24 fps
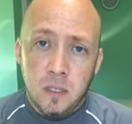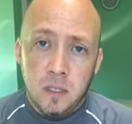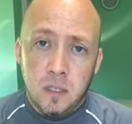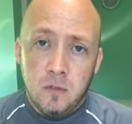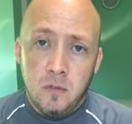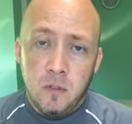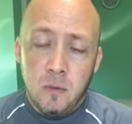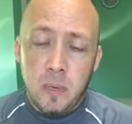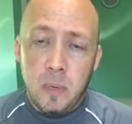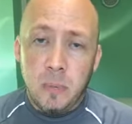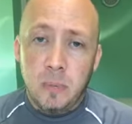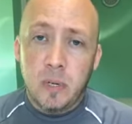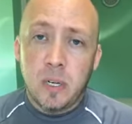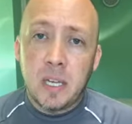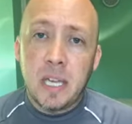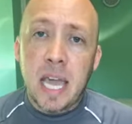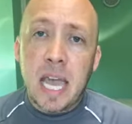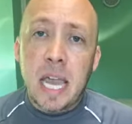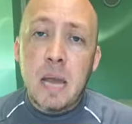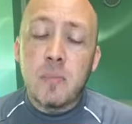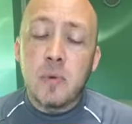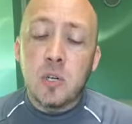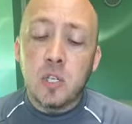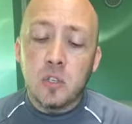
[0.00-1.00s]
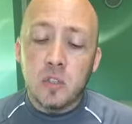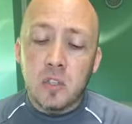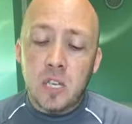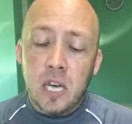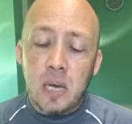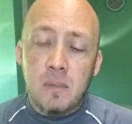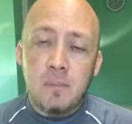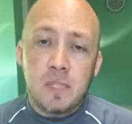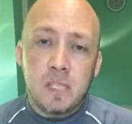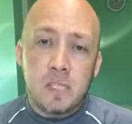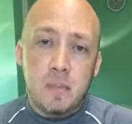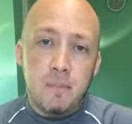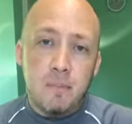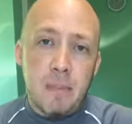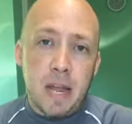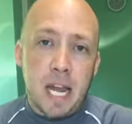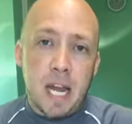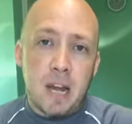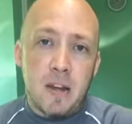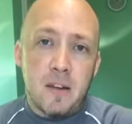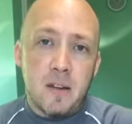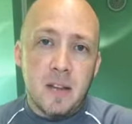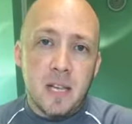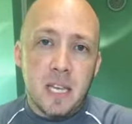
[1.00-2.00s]
Remember, Gabriel comes to
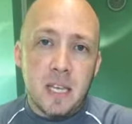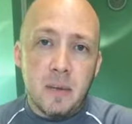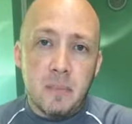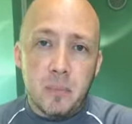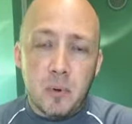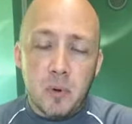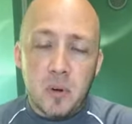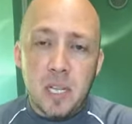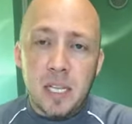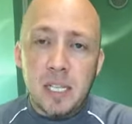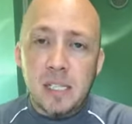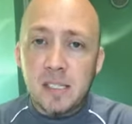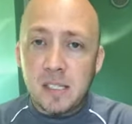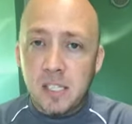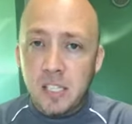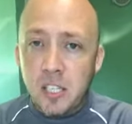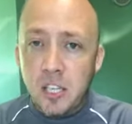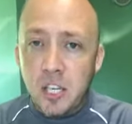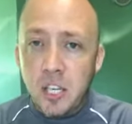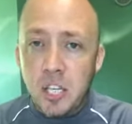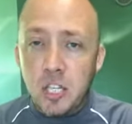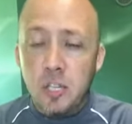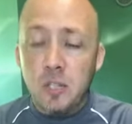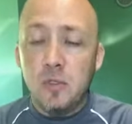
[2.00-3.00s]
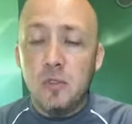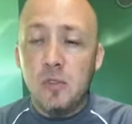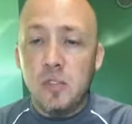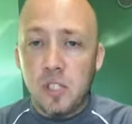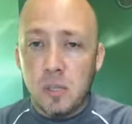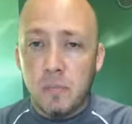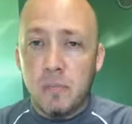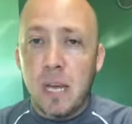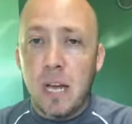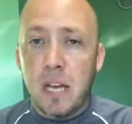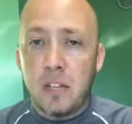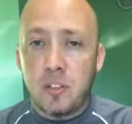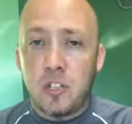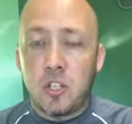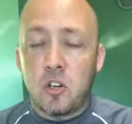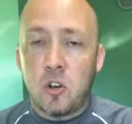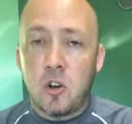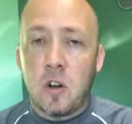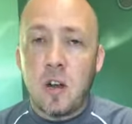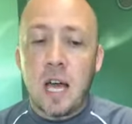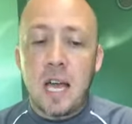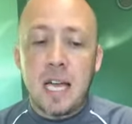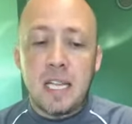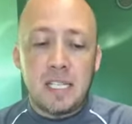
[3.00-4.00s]
Mary and brings the news about the
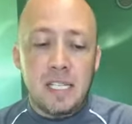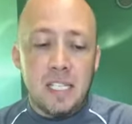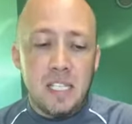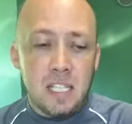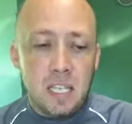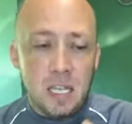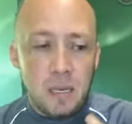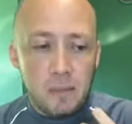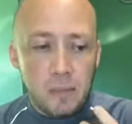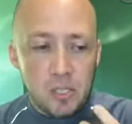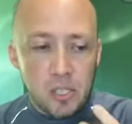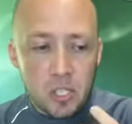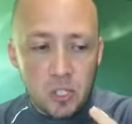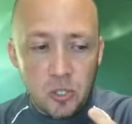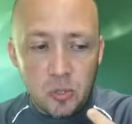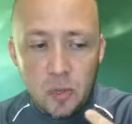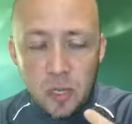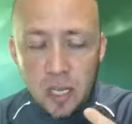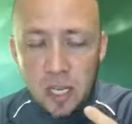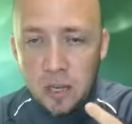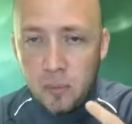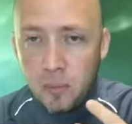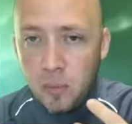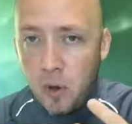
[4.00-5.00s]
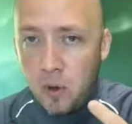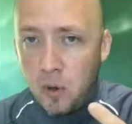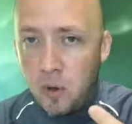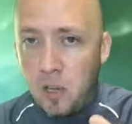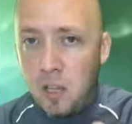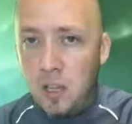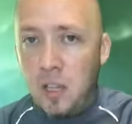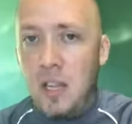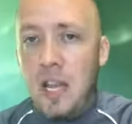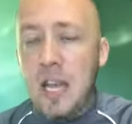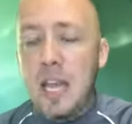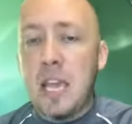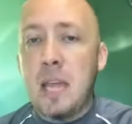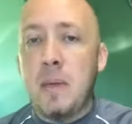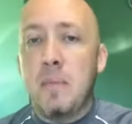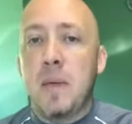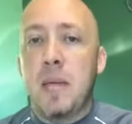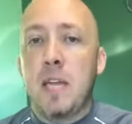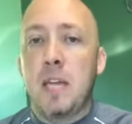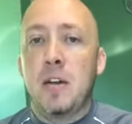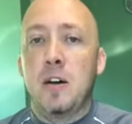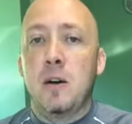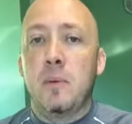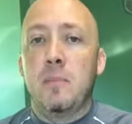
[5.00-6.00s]
Christ. He comes to proclaim
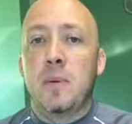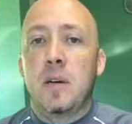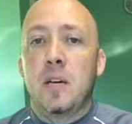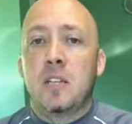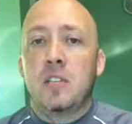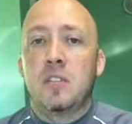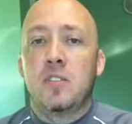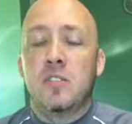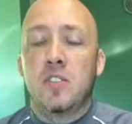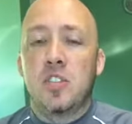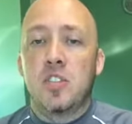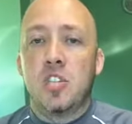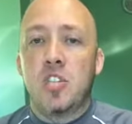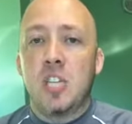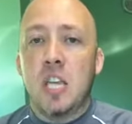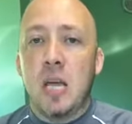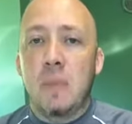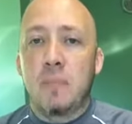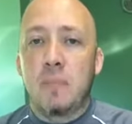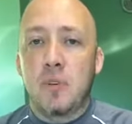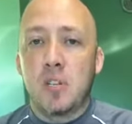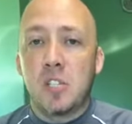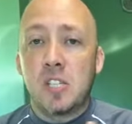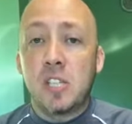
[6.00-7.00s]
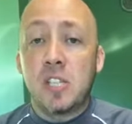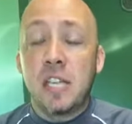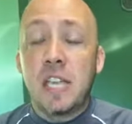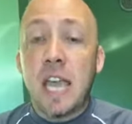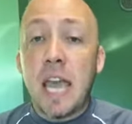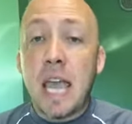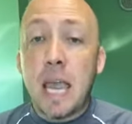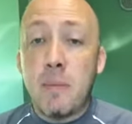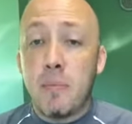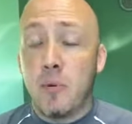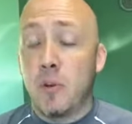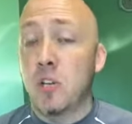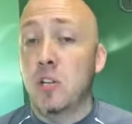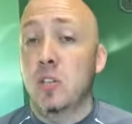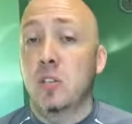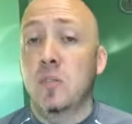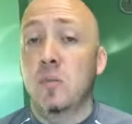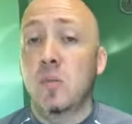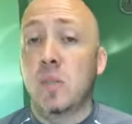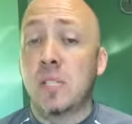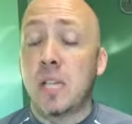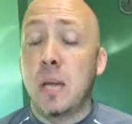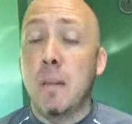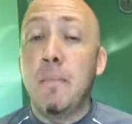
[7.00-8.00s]
him to the shepherds. Gabriel
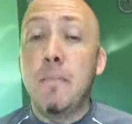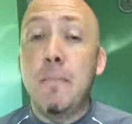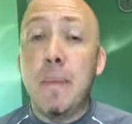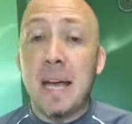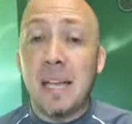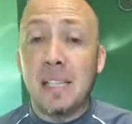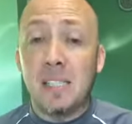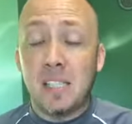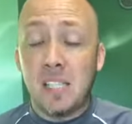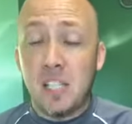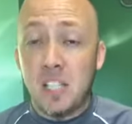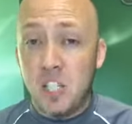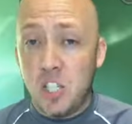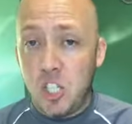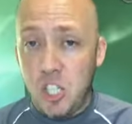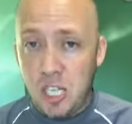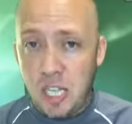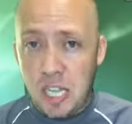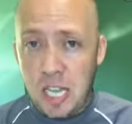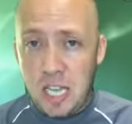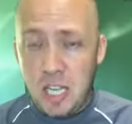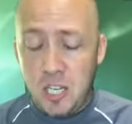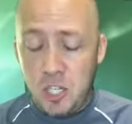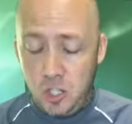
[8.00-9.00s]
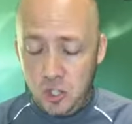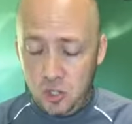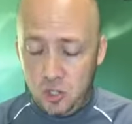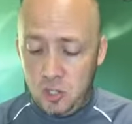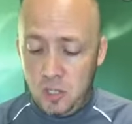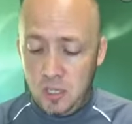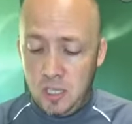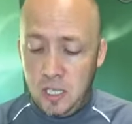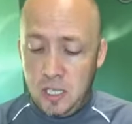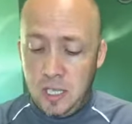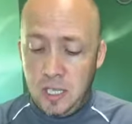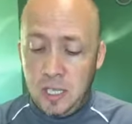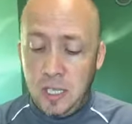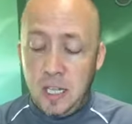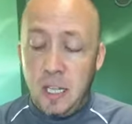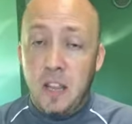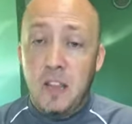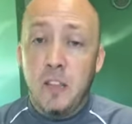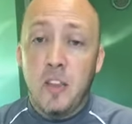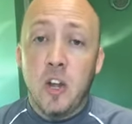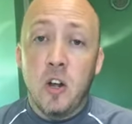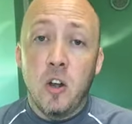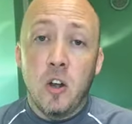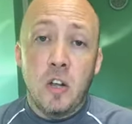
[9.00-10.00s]
was a messaging angel.
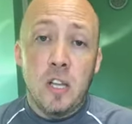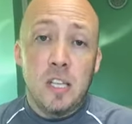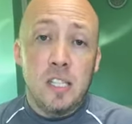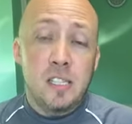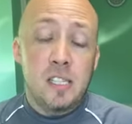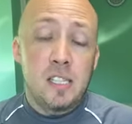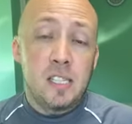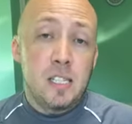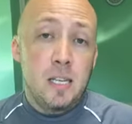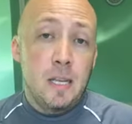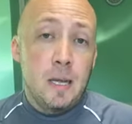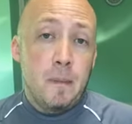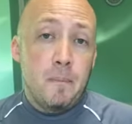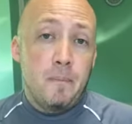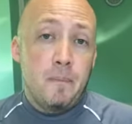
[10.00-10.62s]
There is